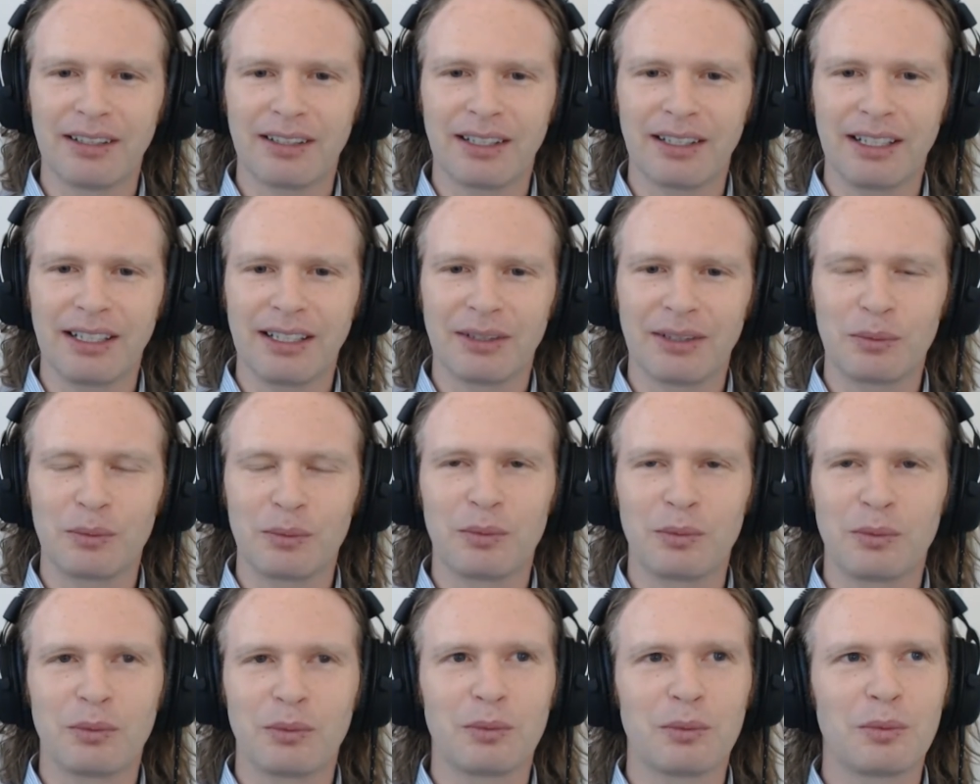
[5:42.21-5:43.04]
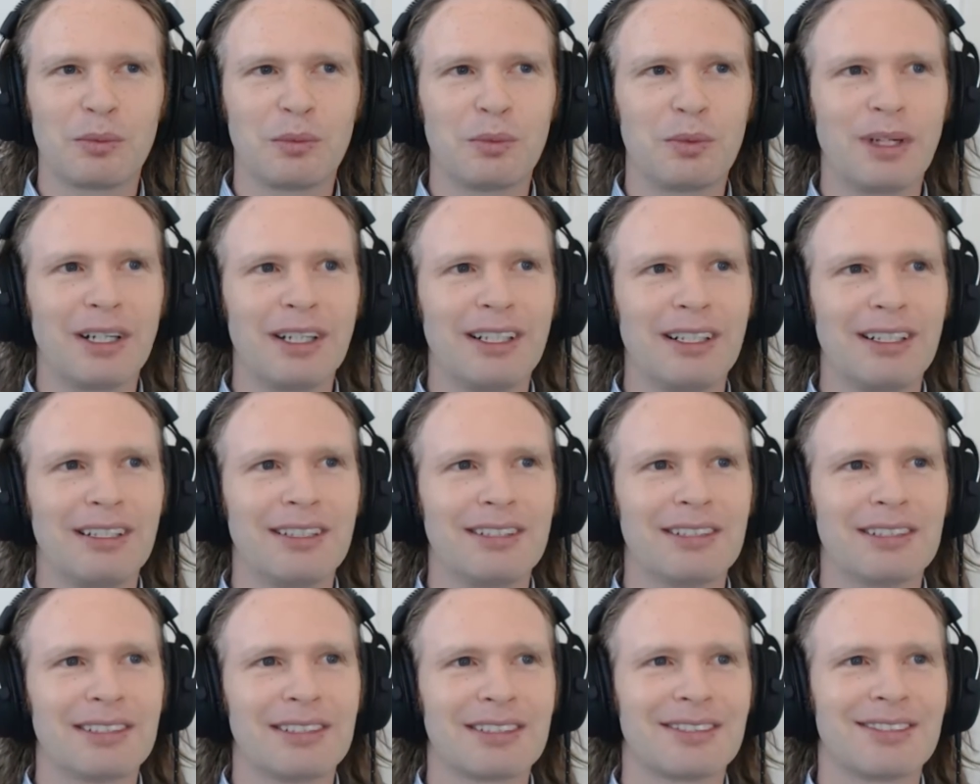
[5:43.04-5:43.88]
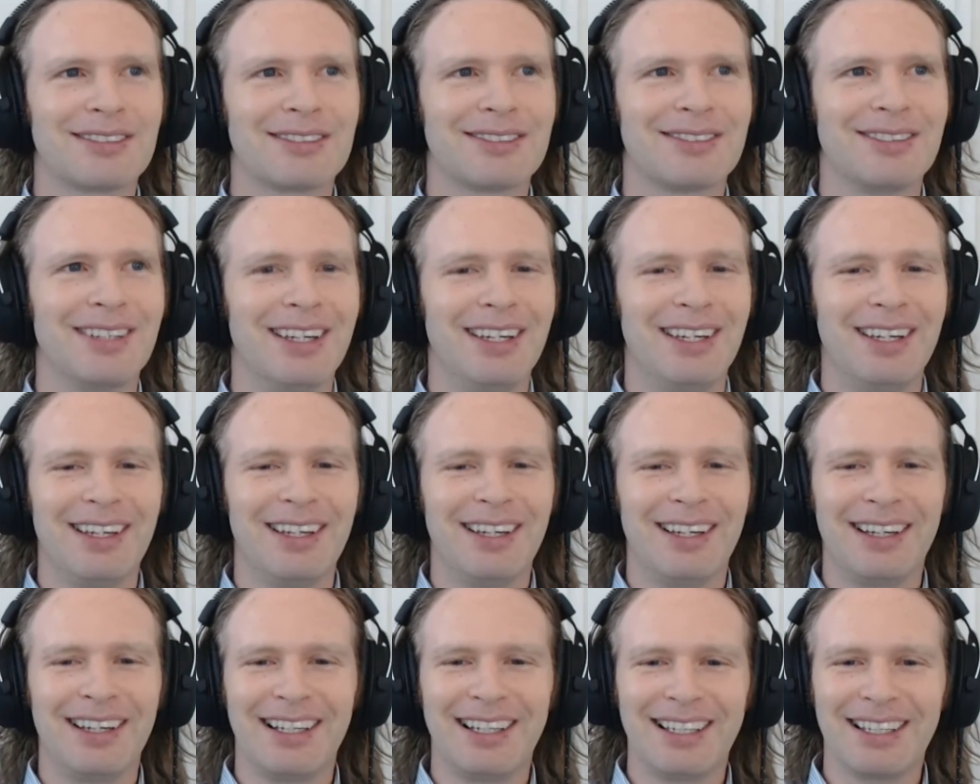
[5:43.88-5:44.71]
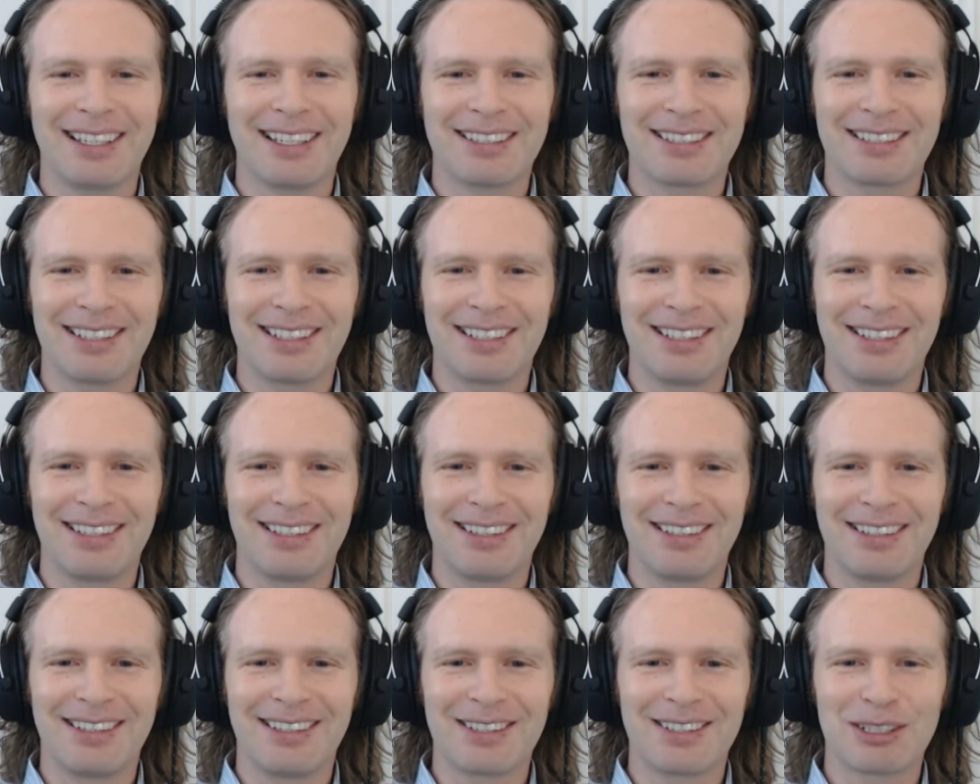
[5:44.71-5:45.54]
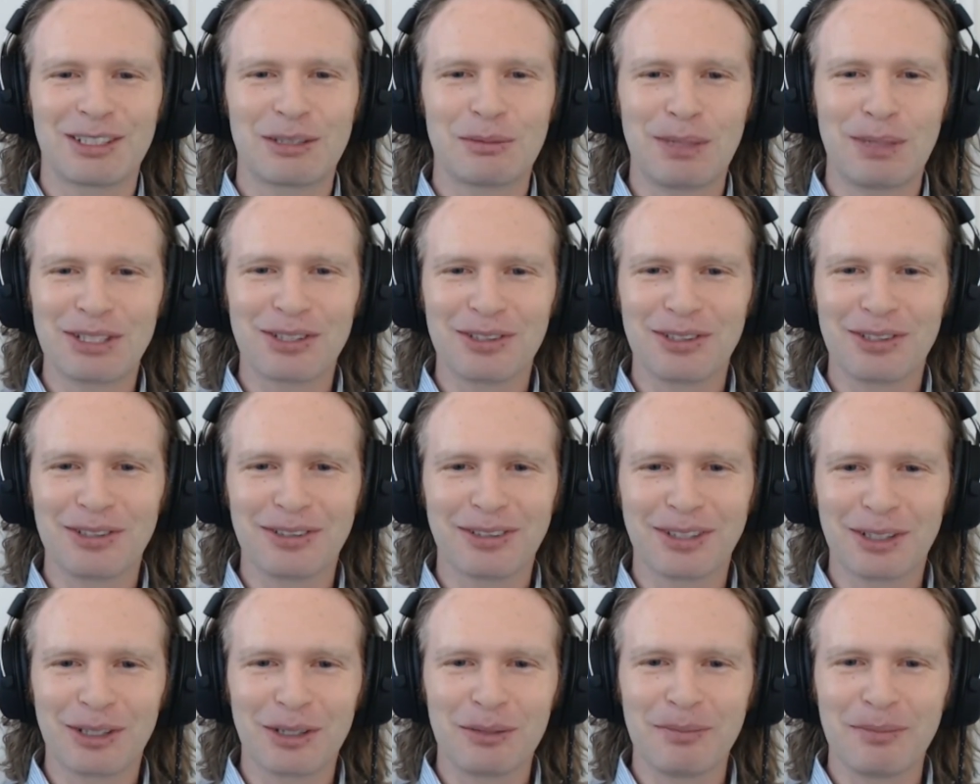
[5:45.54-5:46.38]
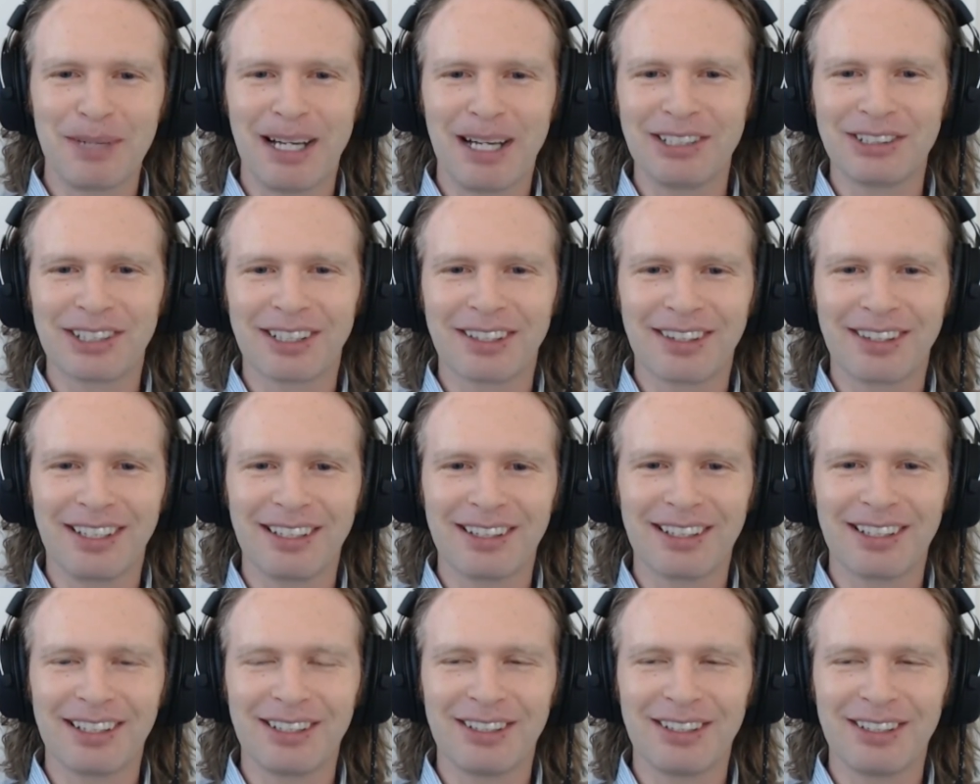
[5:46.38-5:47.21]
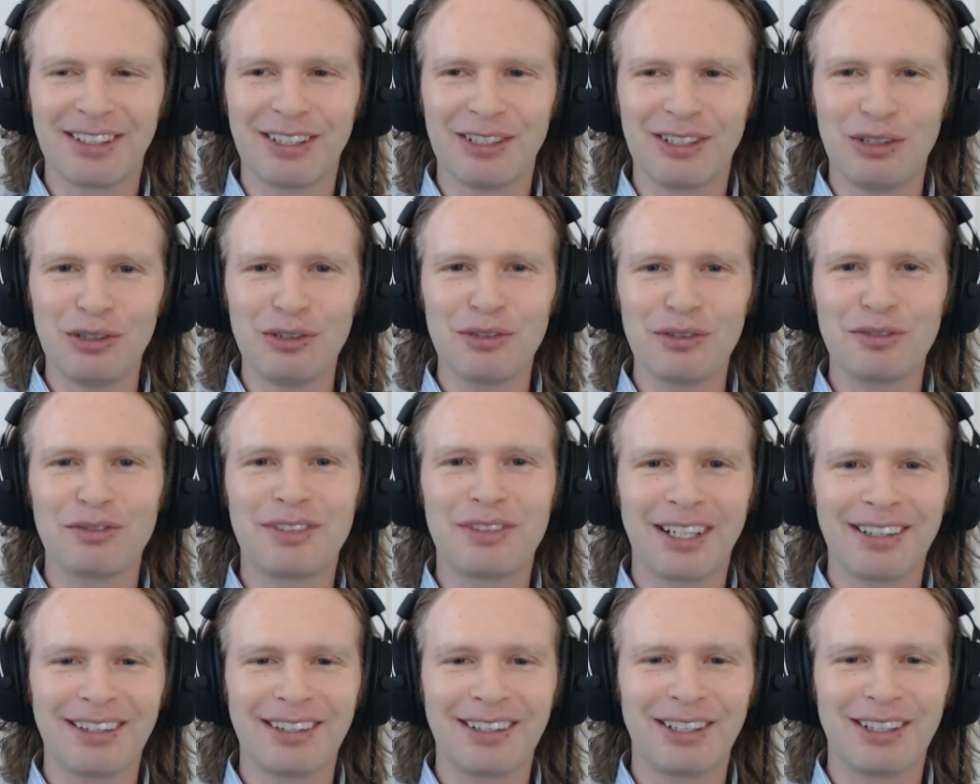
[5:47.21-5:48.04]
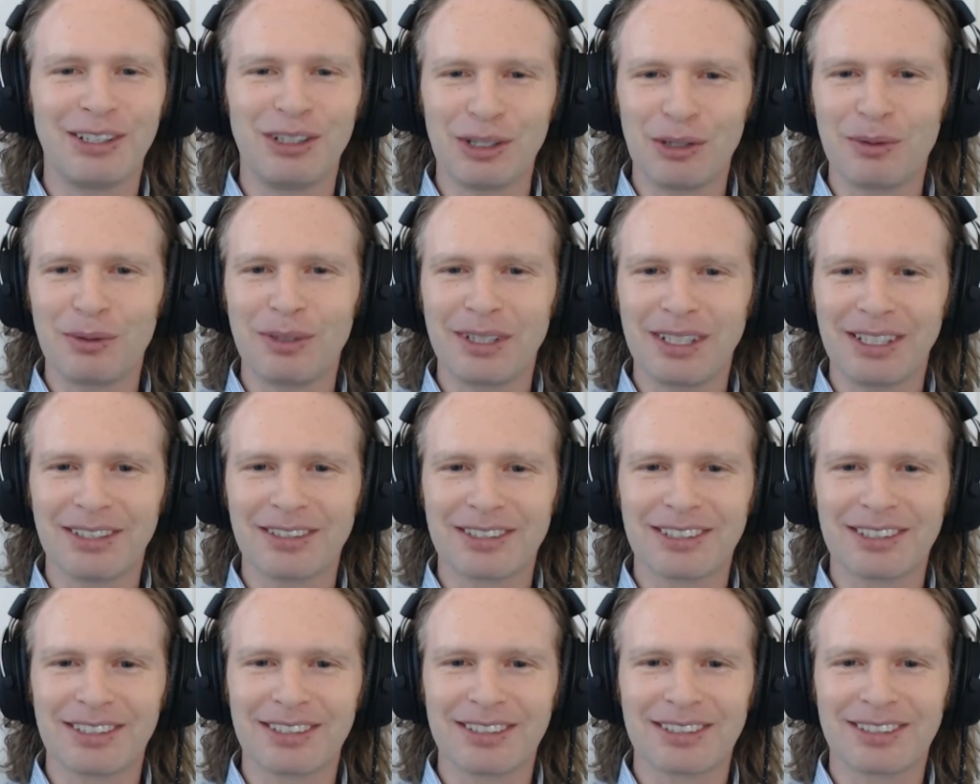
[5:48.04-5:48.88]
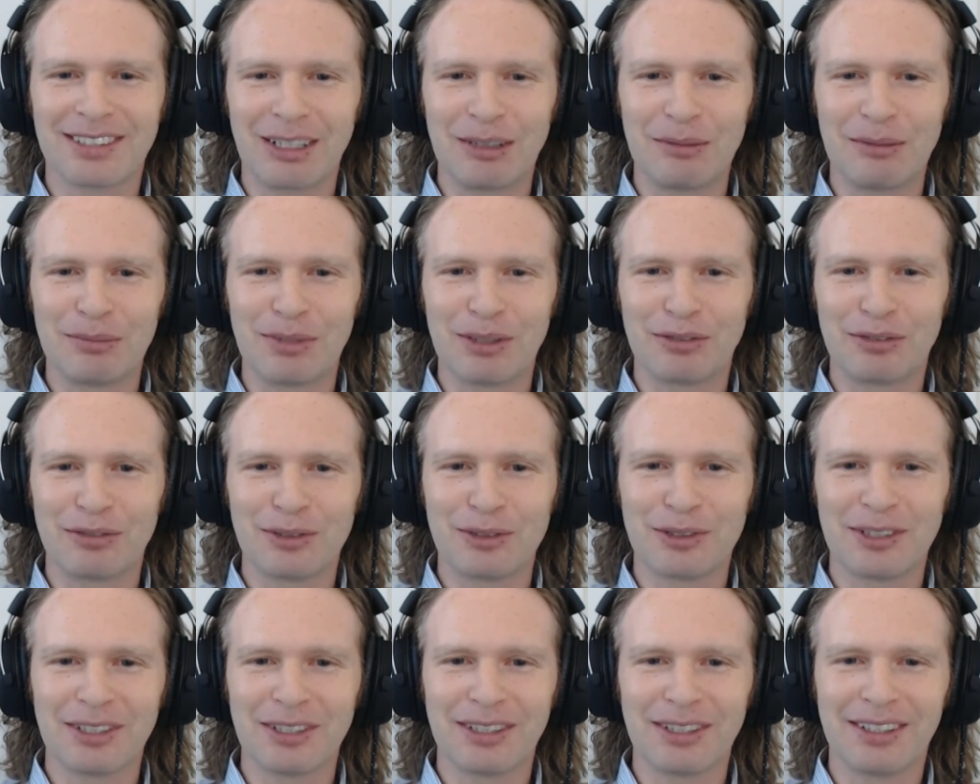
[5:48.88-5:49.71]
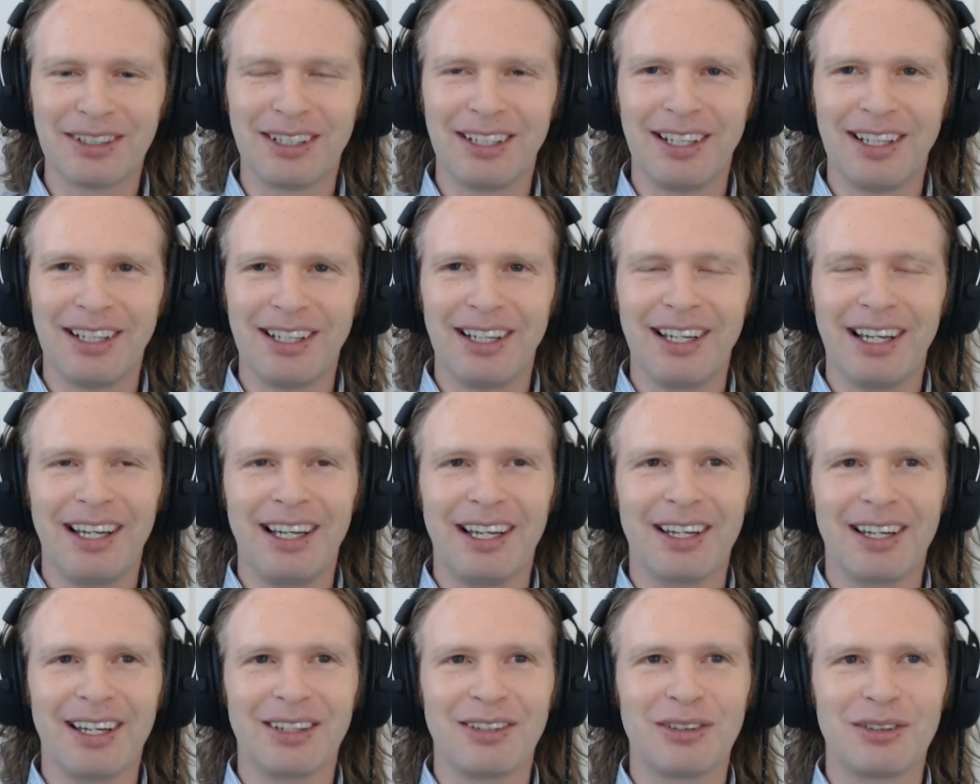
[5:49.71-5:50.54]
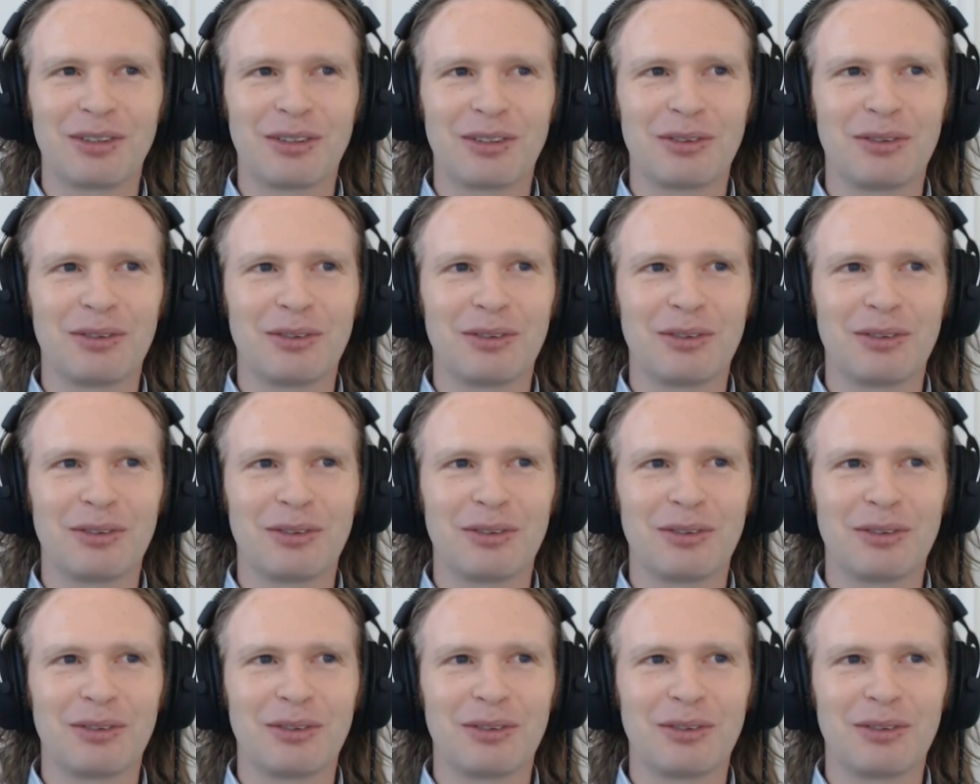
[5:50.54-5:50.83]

Like, what is, I guess, the special little magic thing that you've done that no one else has done before? And